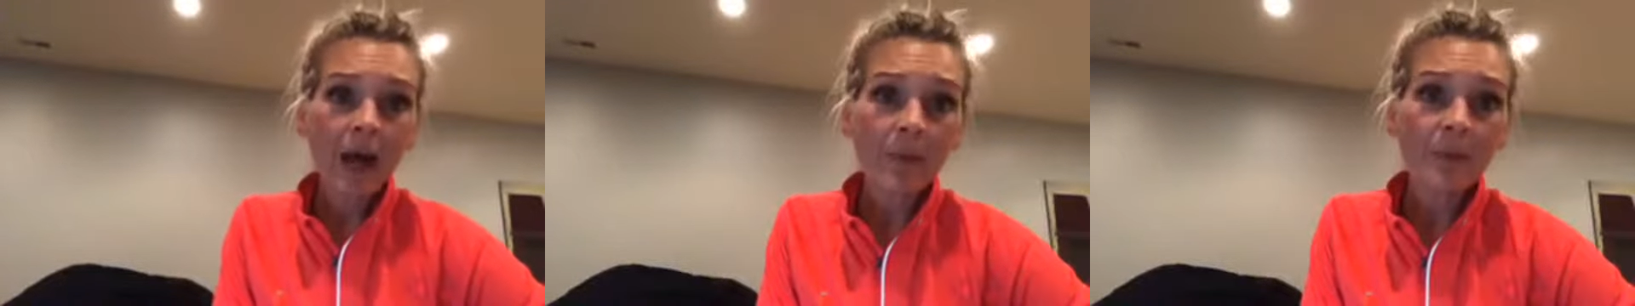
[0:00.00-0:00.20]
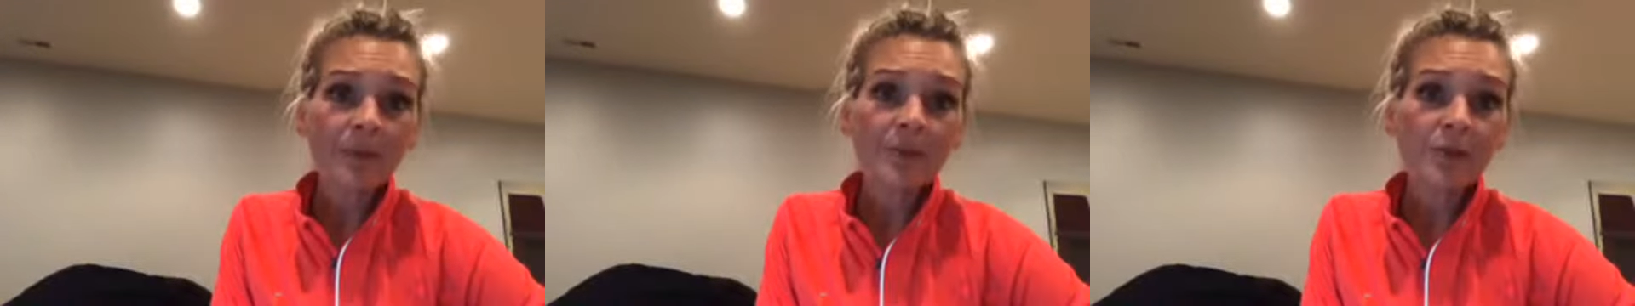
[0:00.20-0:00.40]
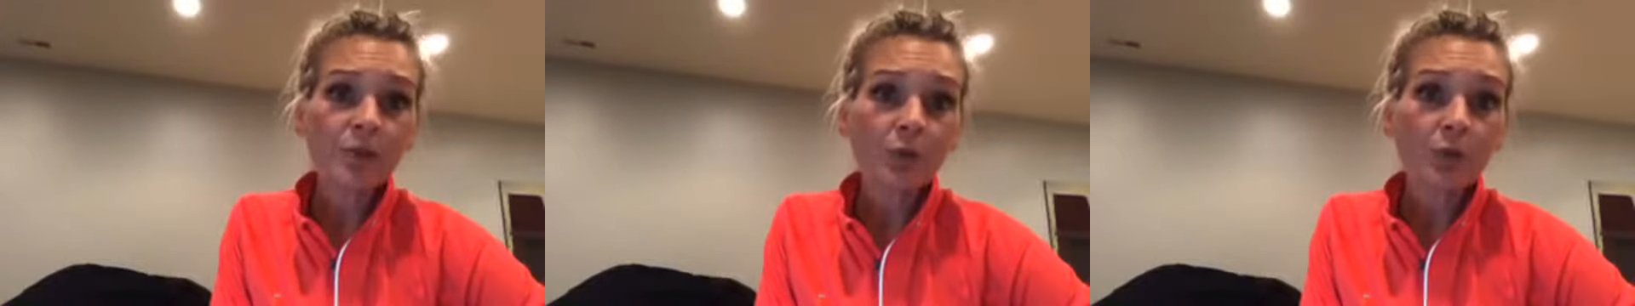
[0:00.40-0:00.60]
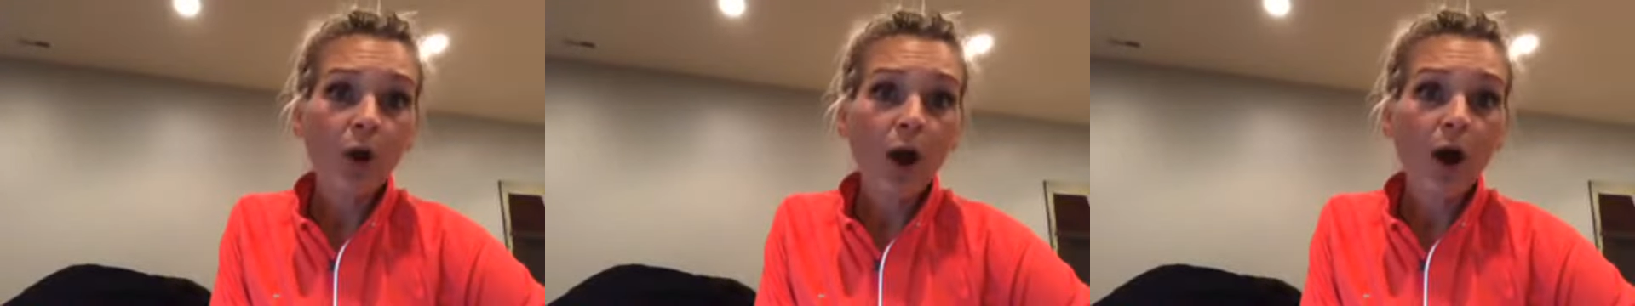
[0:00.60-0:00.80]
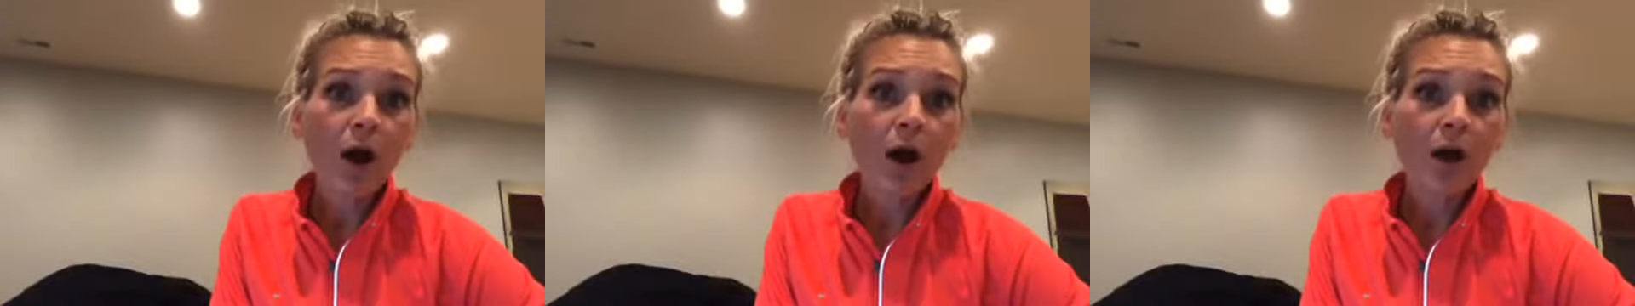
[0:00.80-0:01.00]
apples is
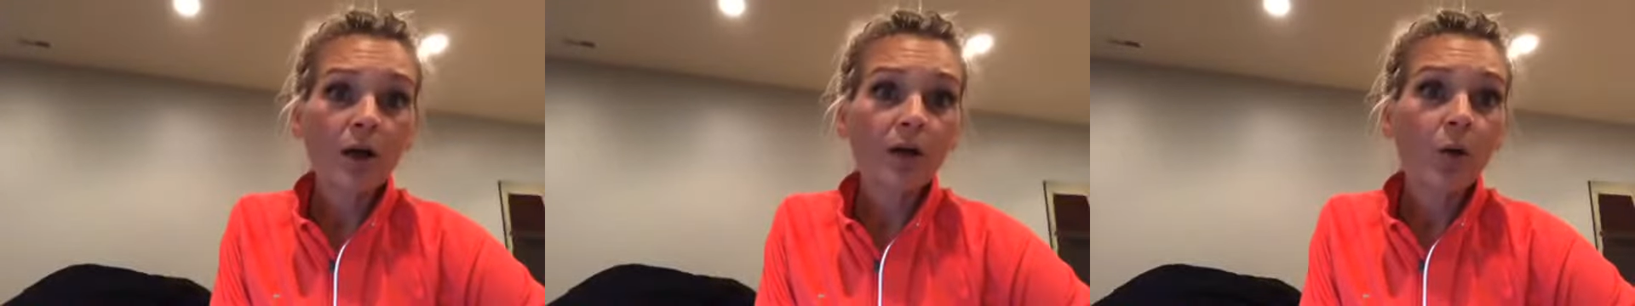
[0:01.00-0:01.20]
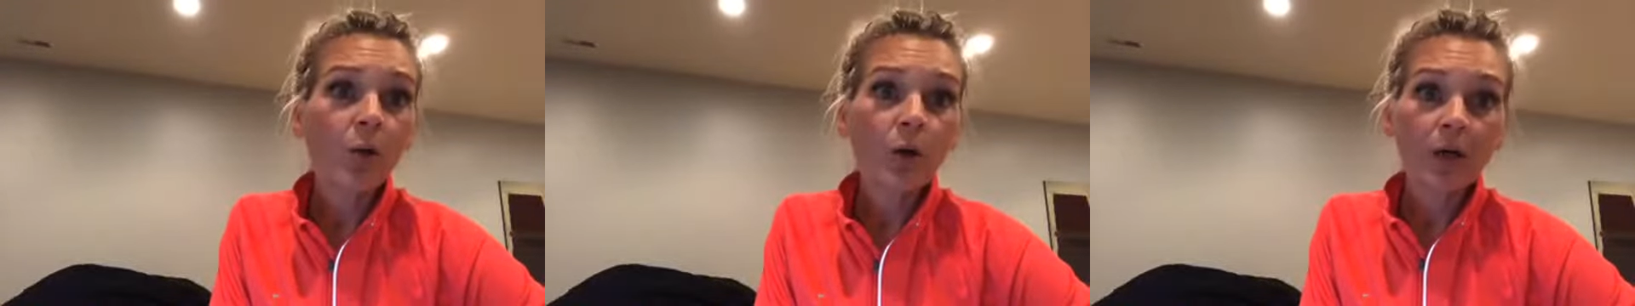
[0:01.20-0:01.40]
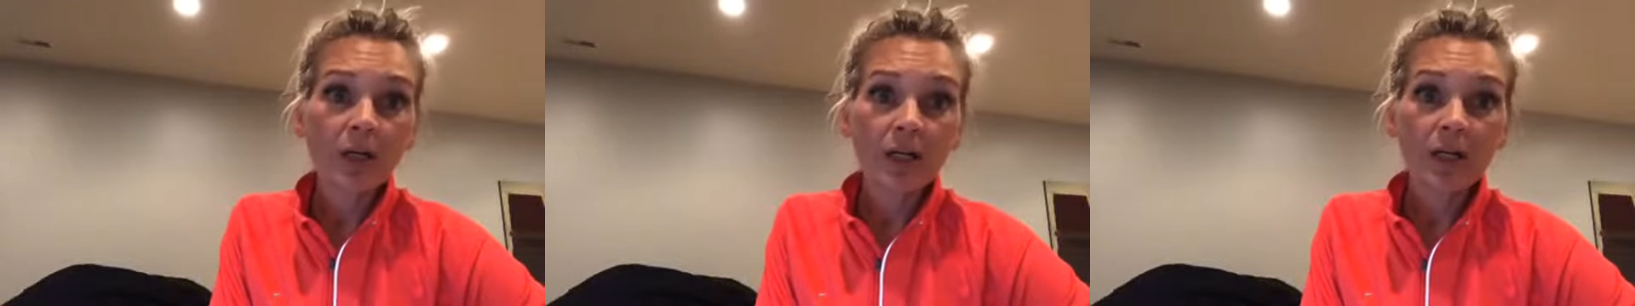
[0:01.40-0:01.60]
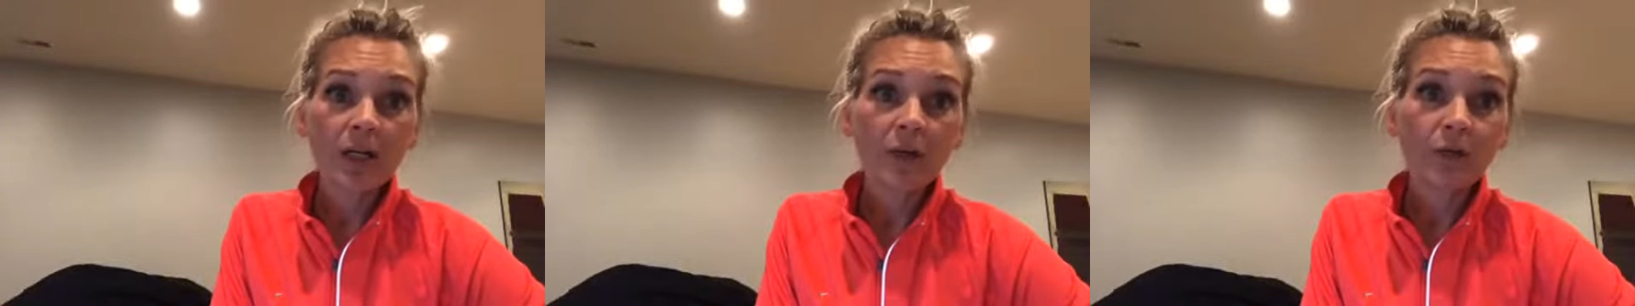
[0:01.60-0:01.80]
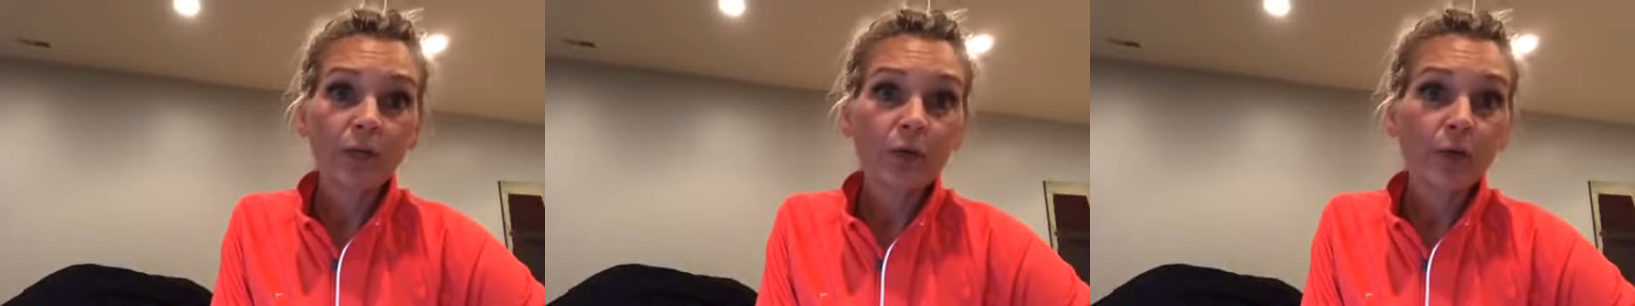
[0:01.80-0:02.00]
wrong or
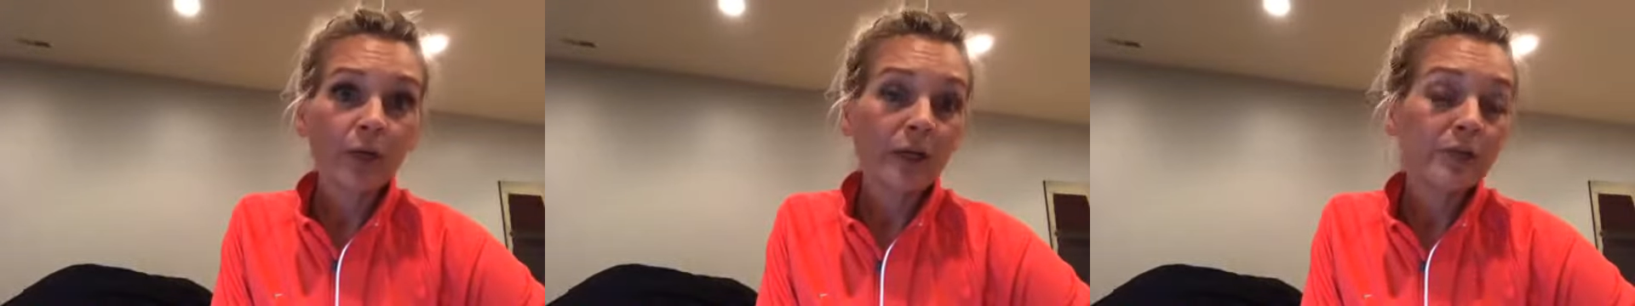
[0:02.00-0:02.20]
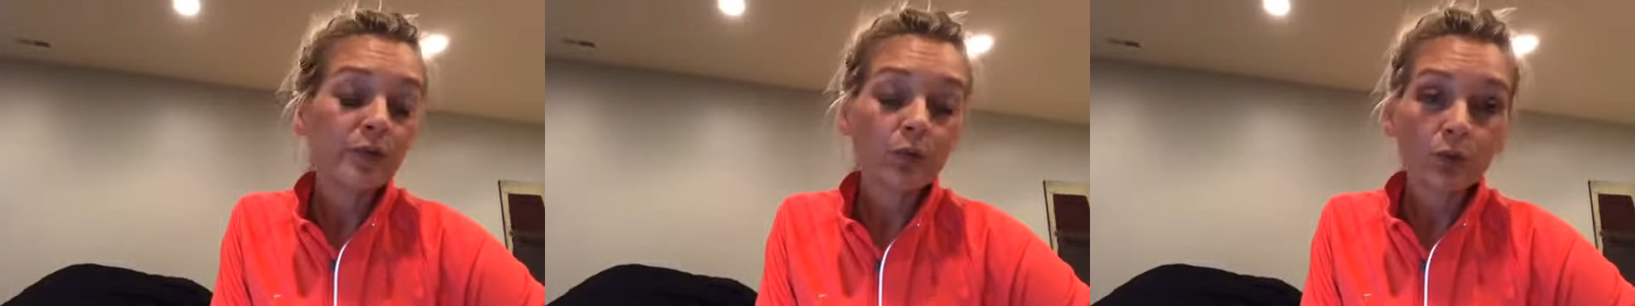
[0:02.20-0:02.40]
eating fruit is